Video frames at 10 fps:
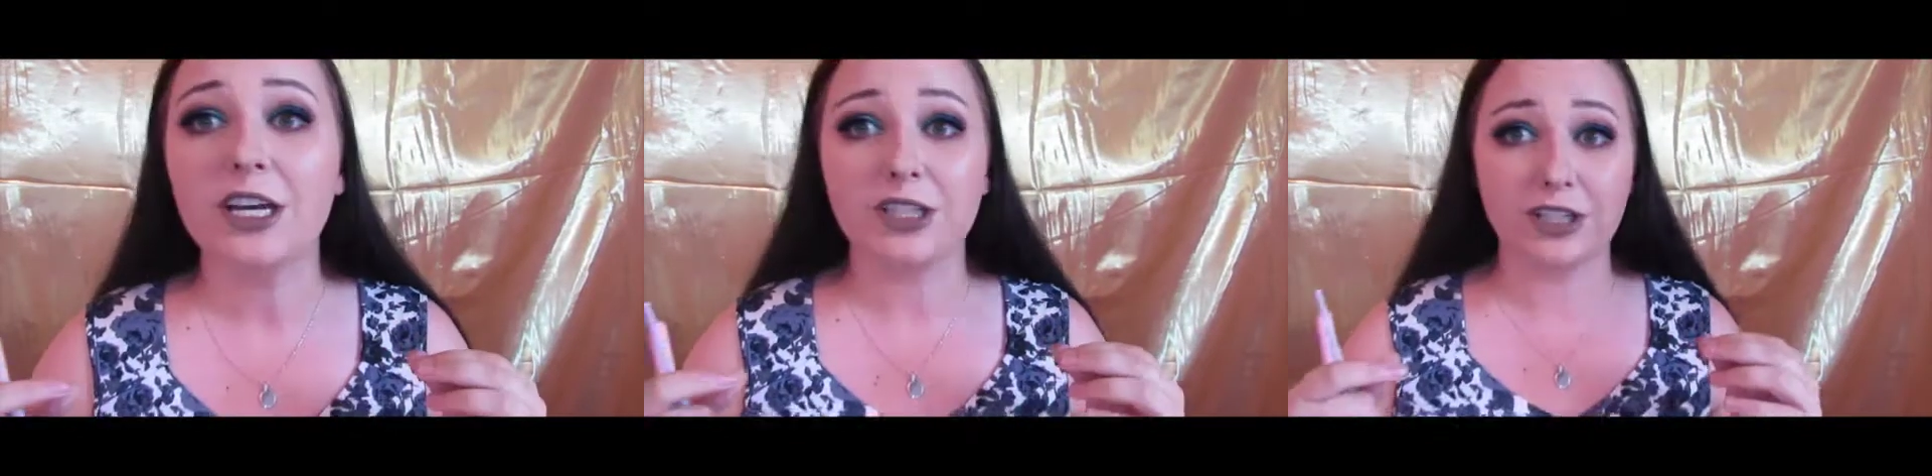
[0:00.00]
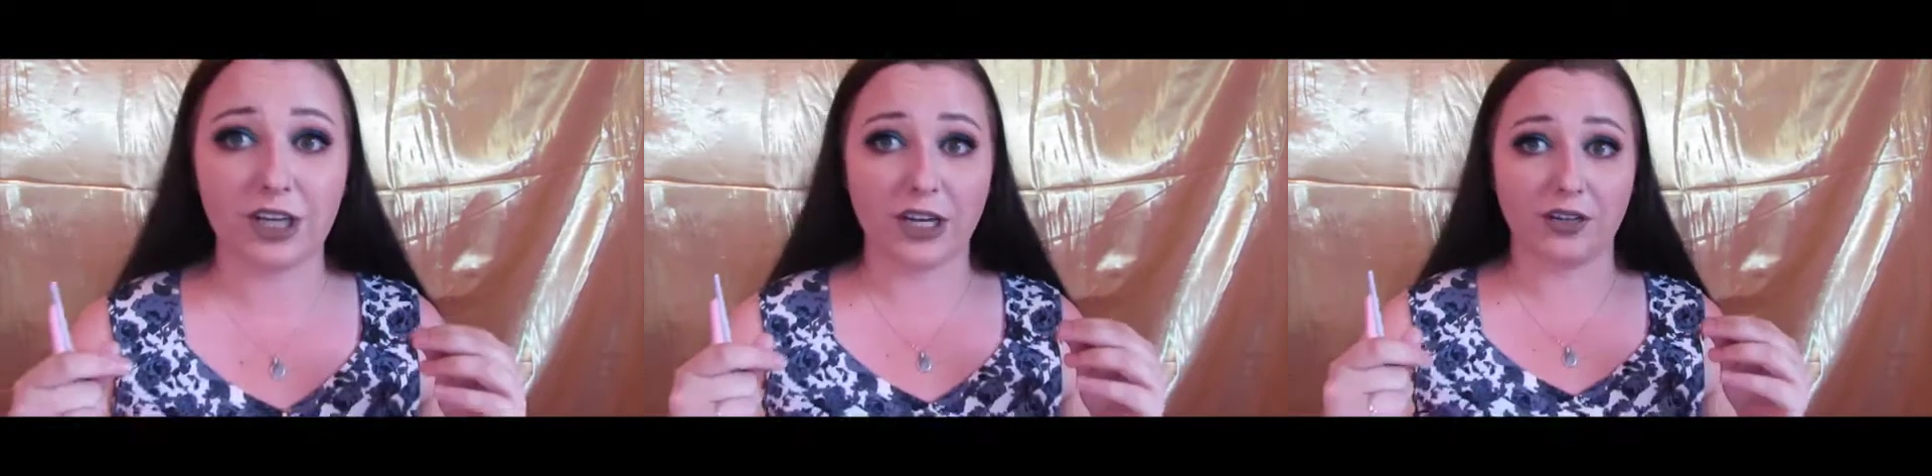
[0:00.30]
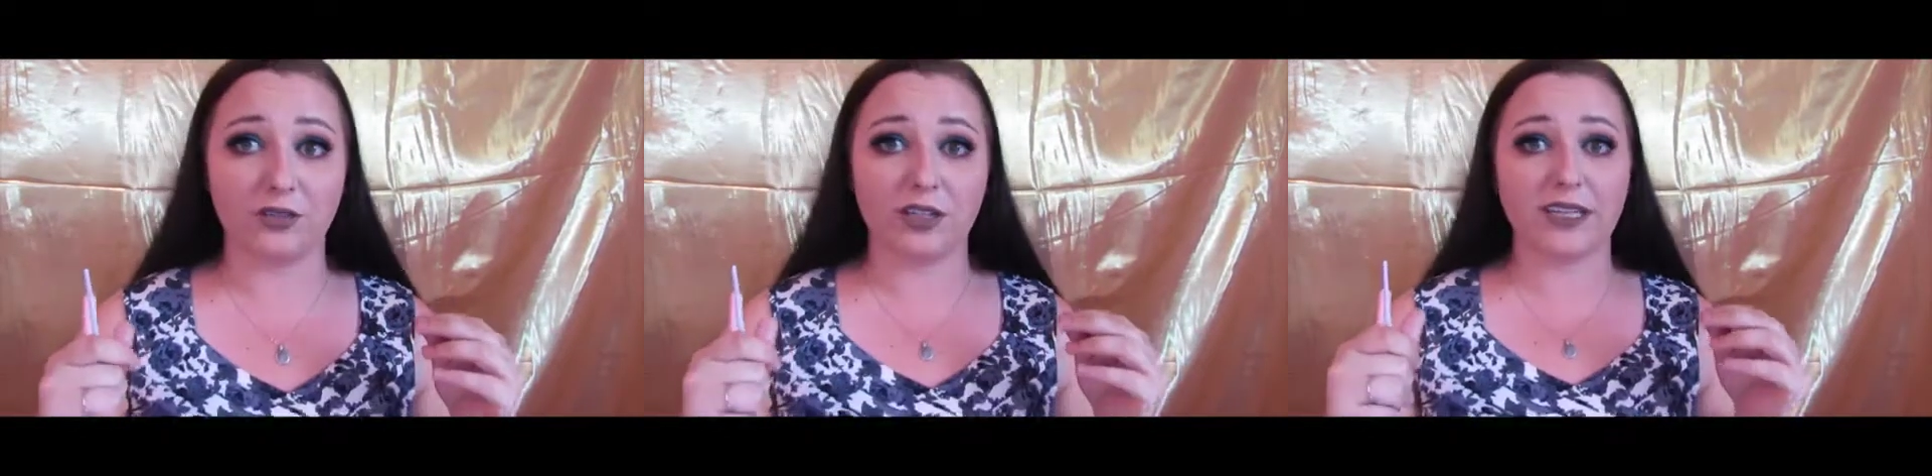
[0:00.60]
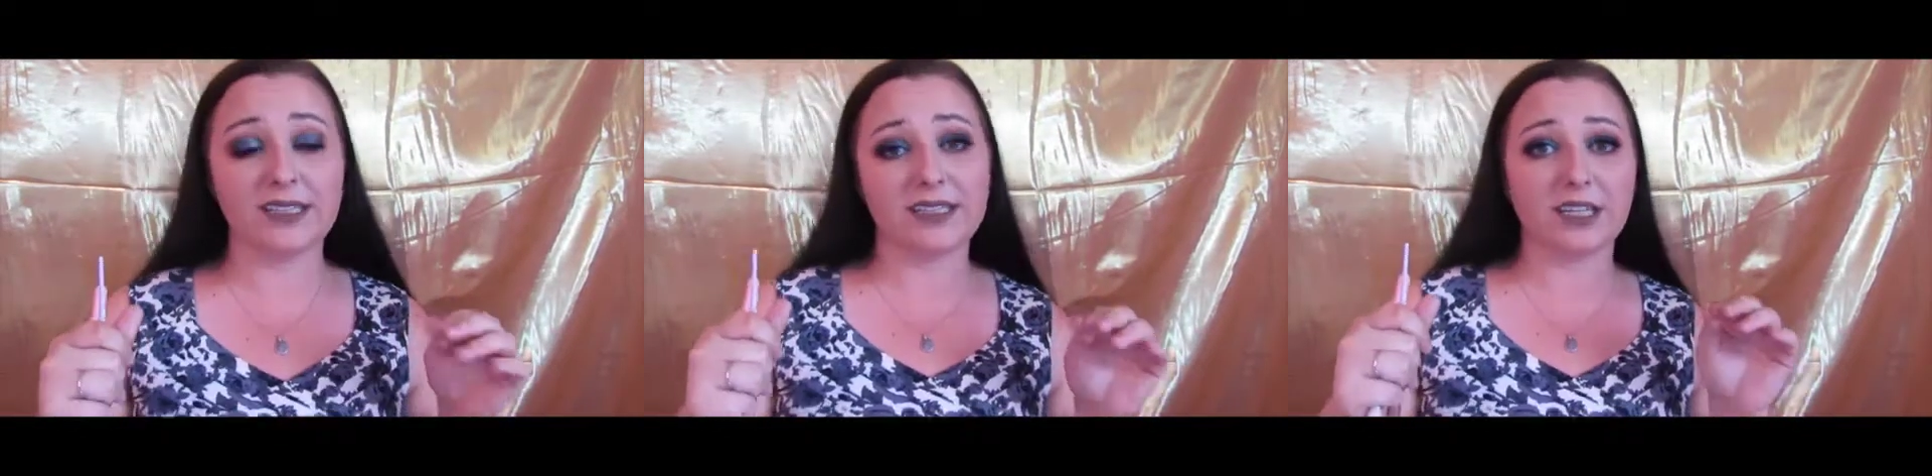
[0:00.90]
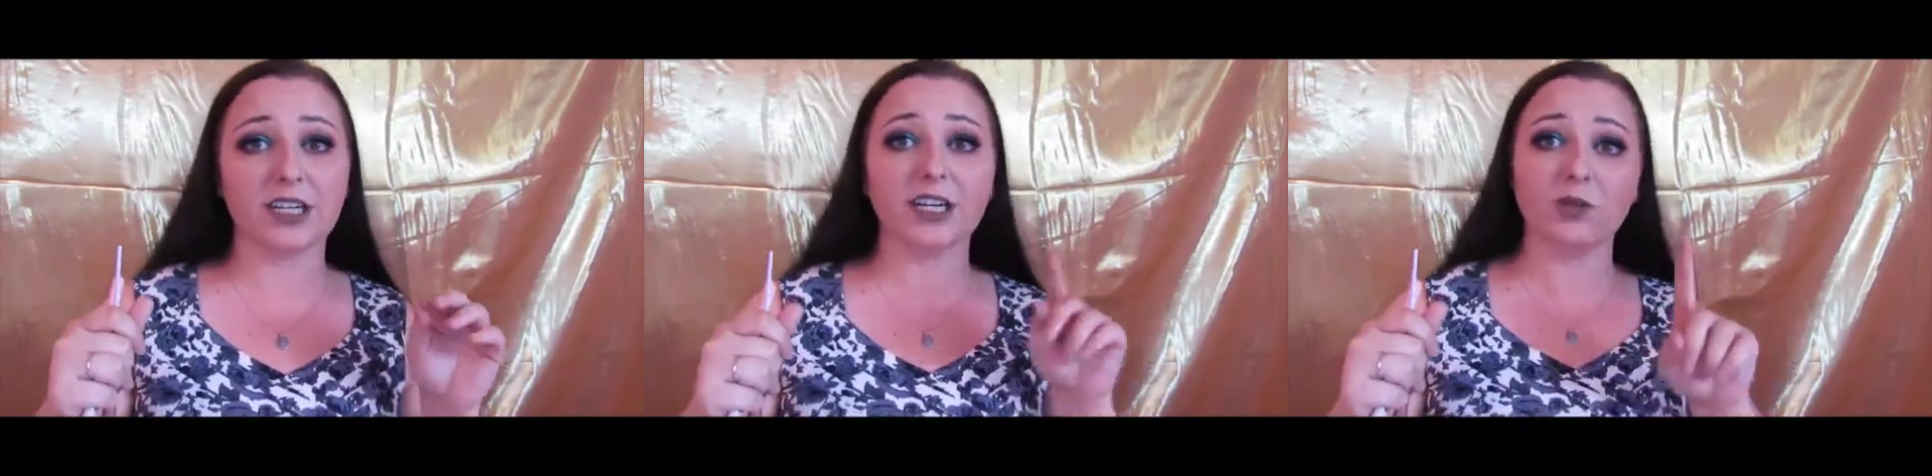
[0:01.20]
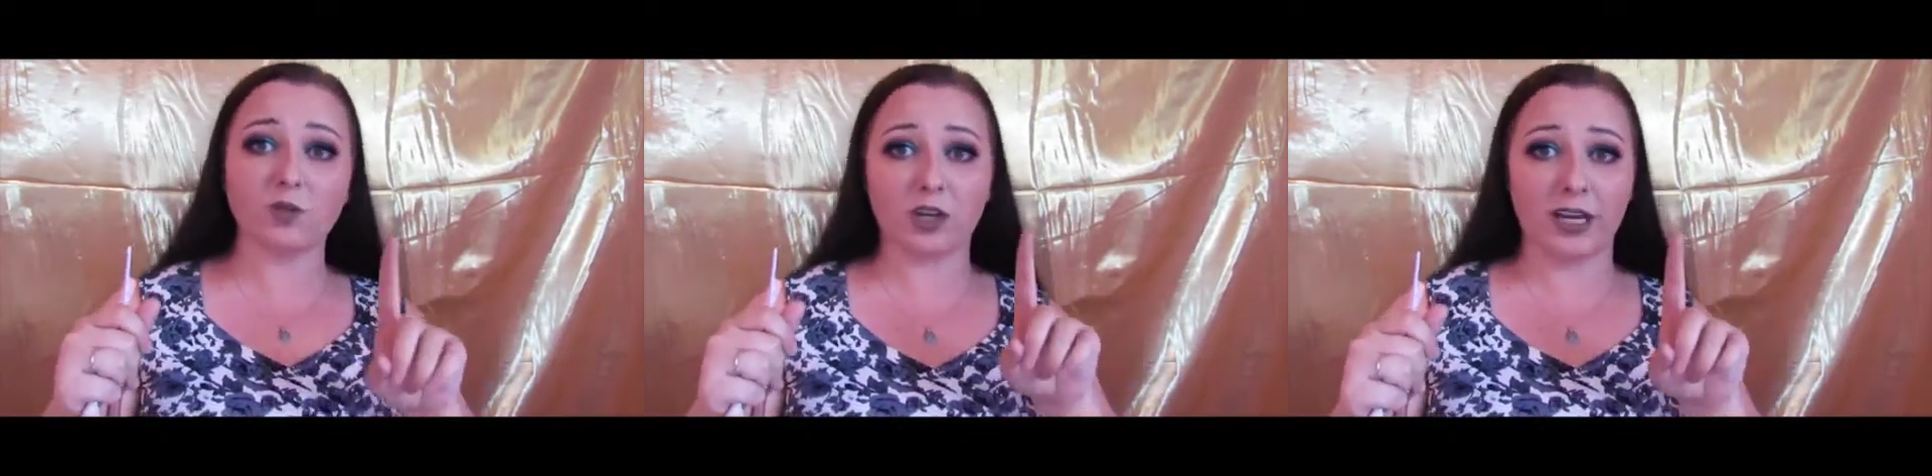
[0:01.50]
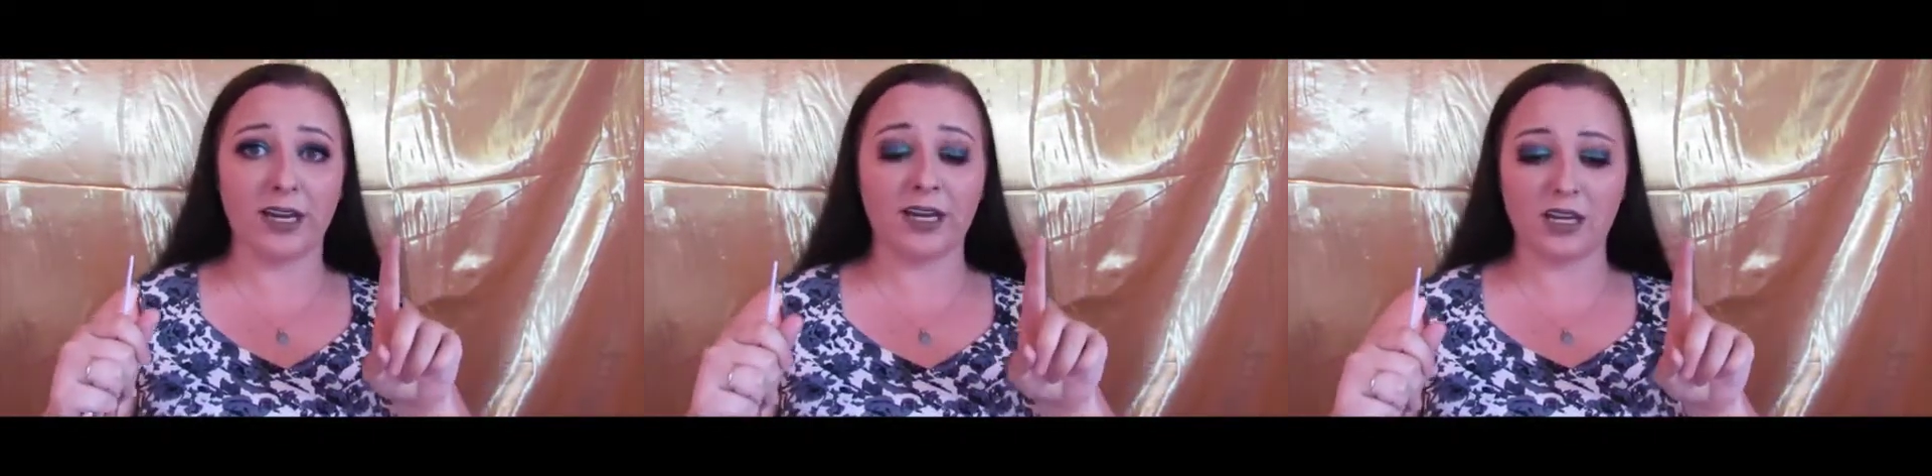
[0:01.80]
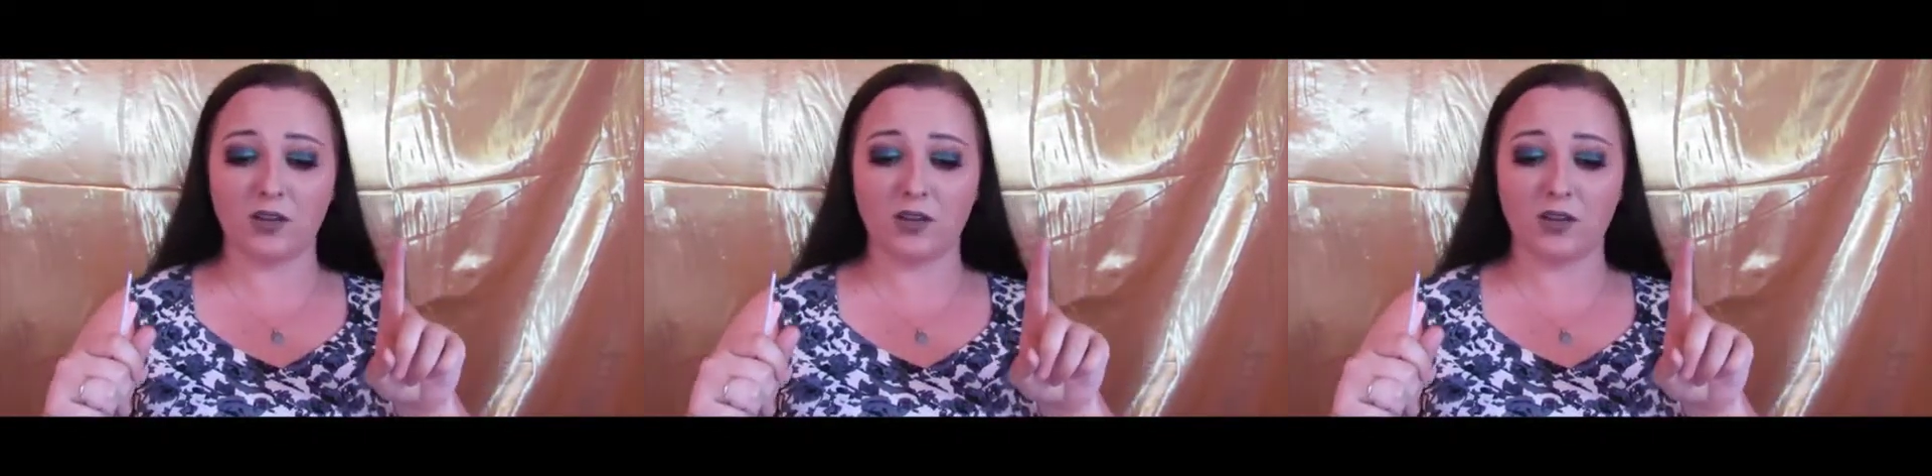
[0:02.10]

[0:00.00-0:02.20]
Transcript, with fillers: So considering one,